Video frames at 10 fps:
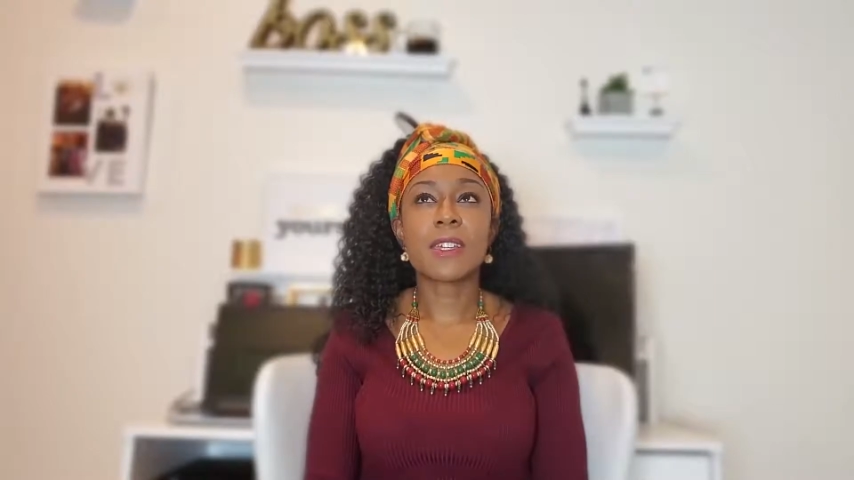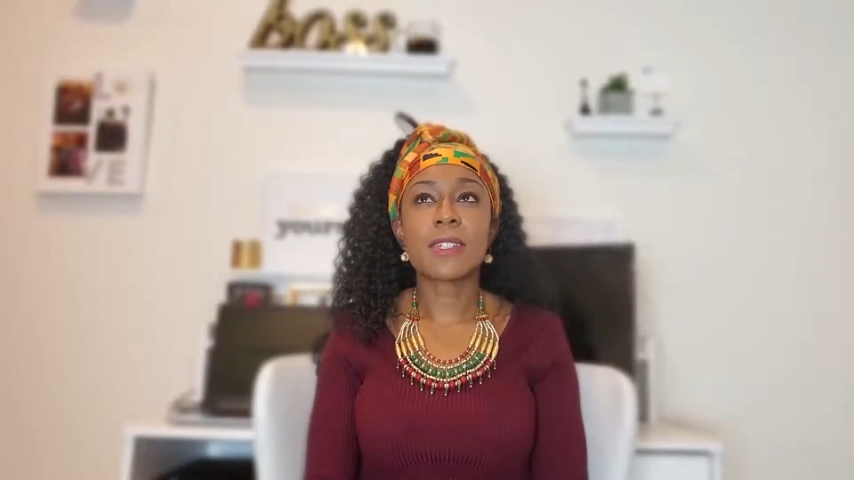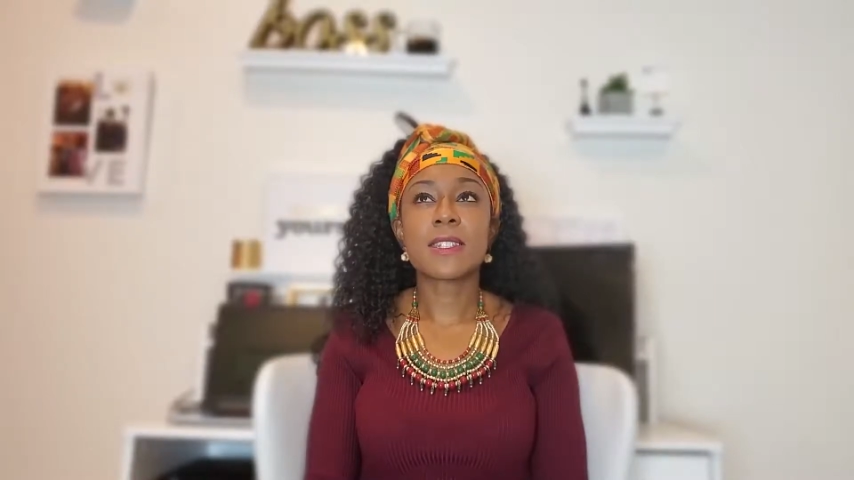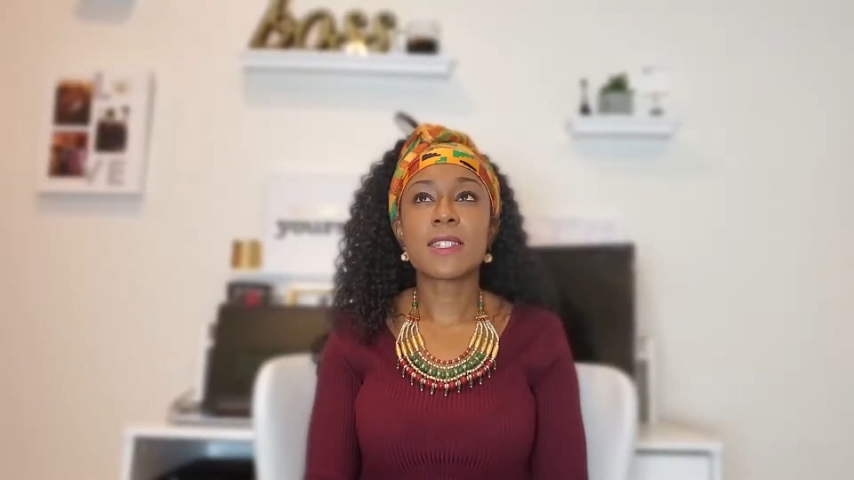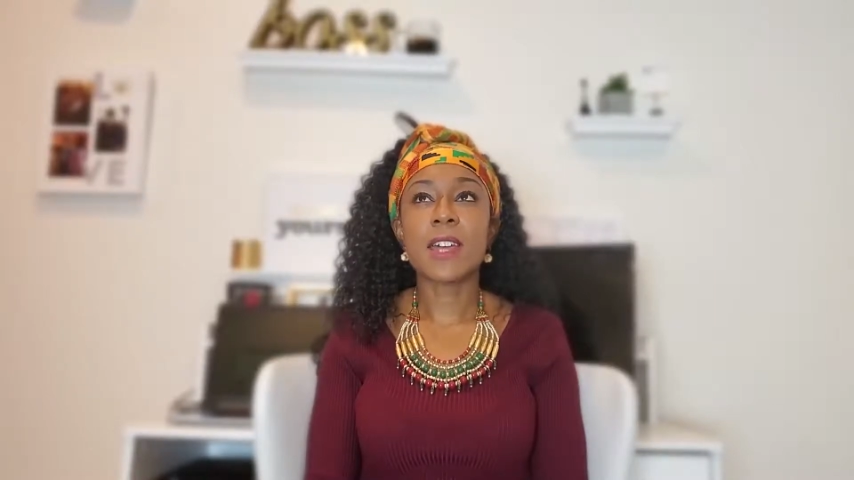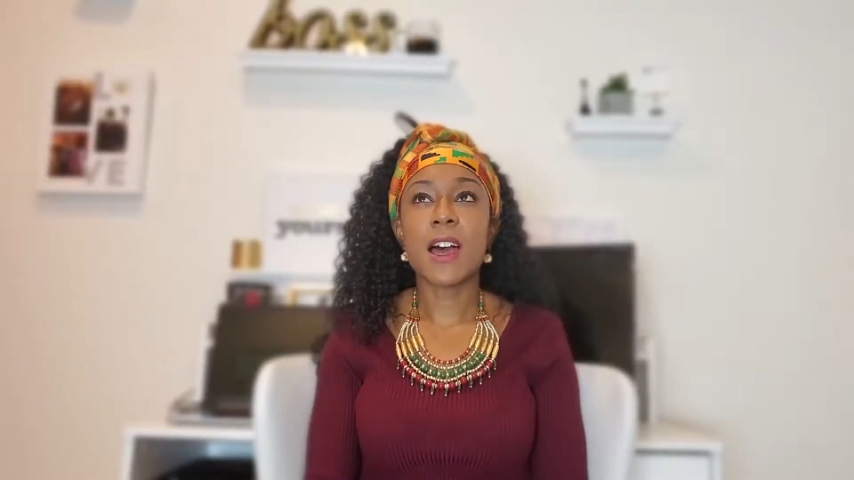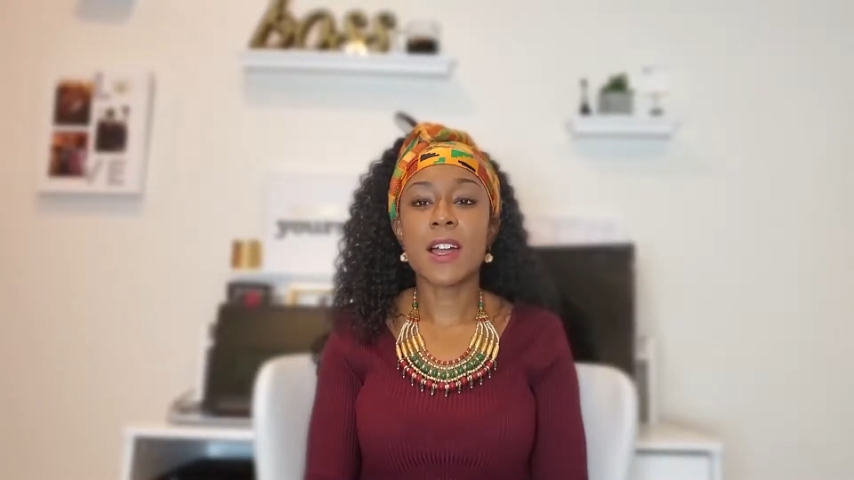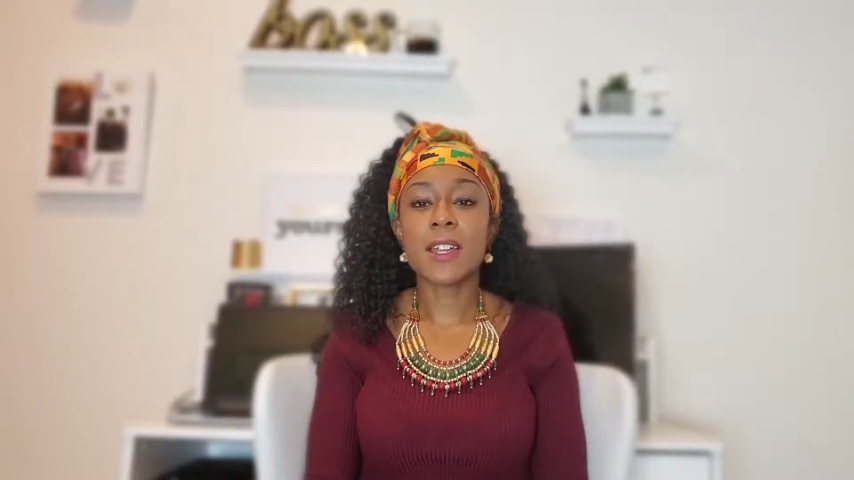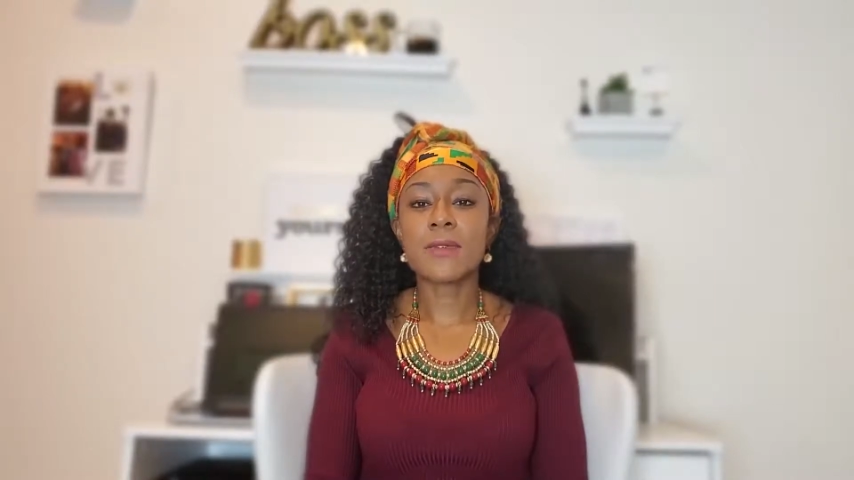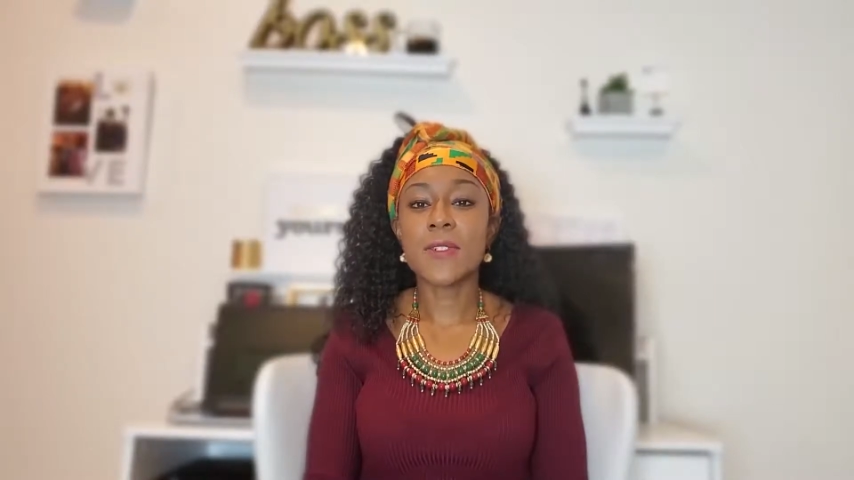
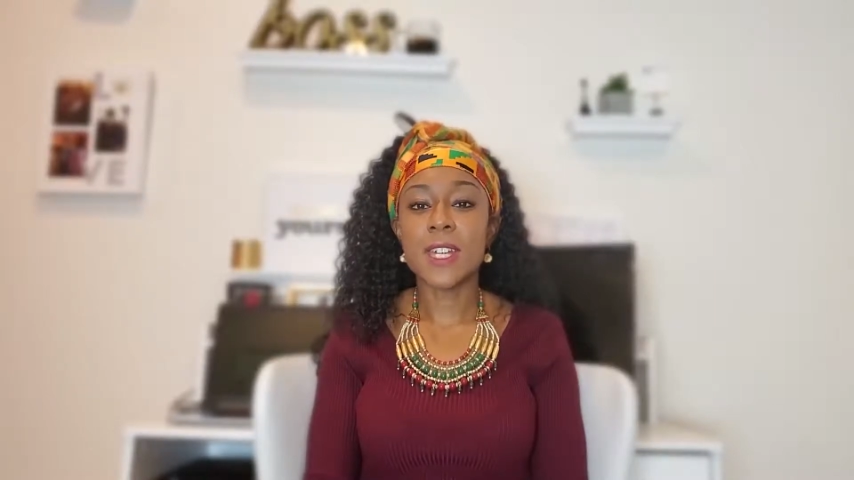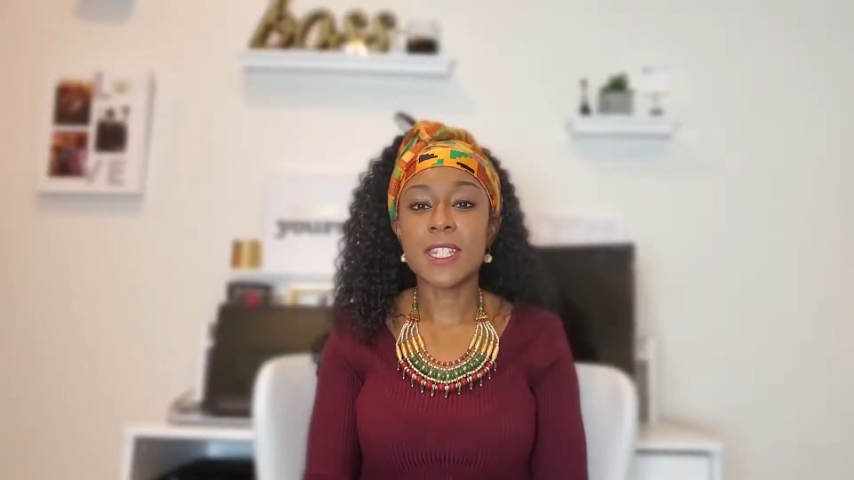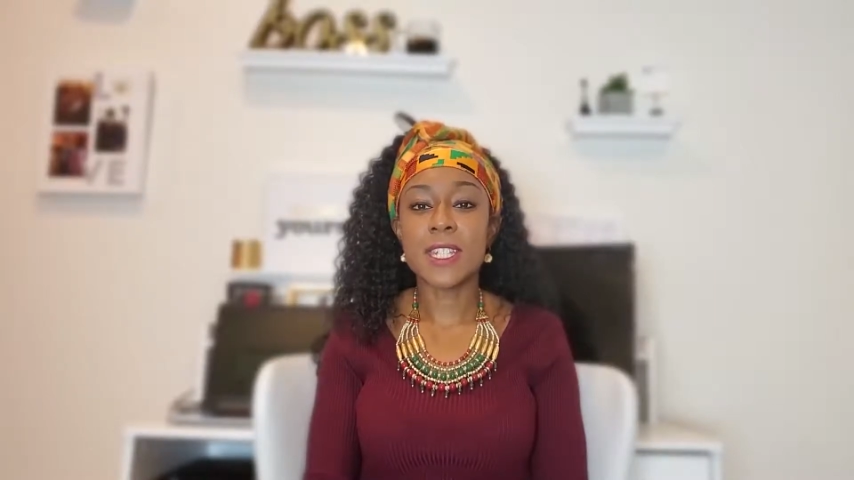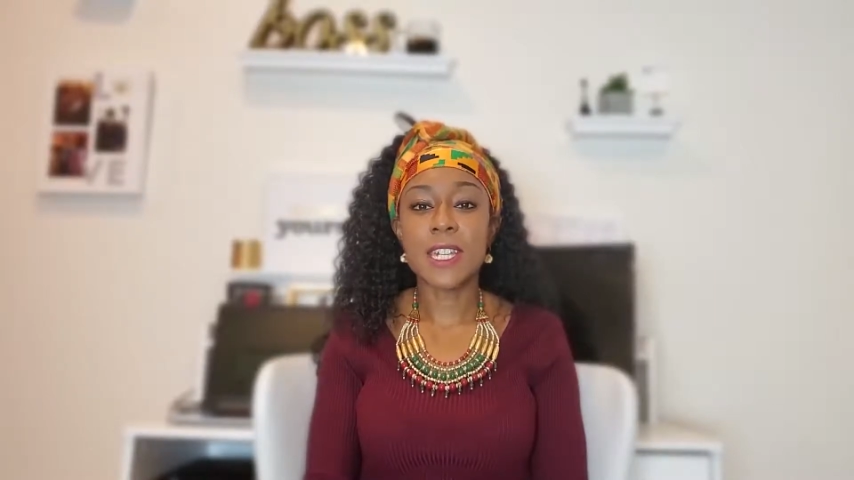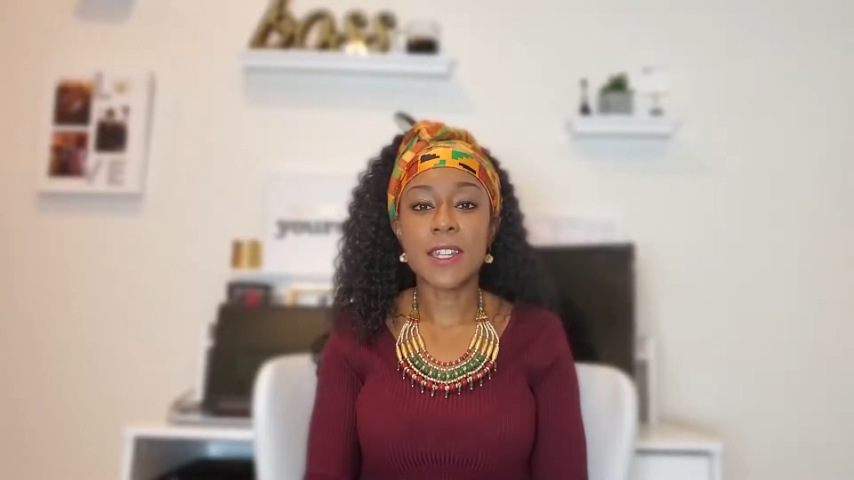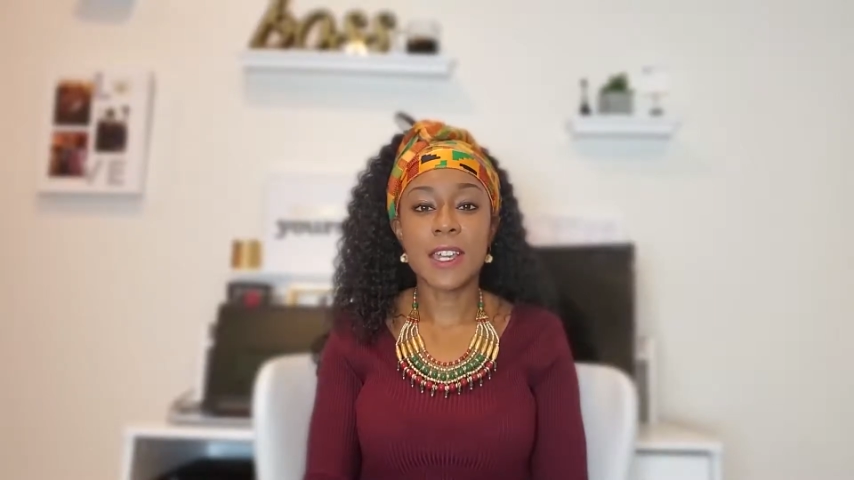stock investing,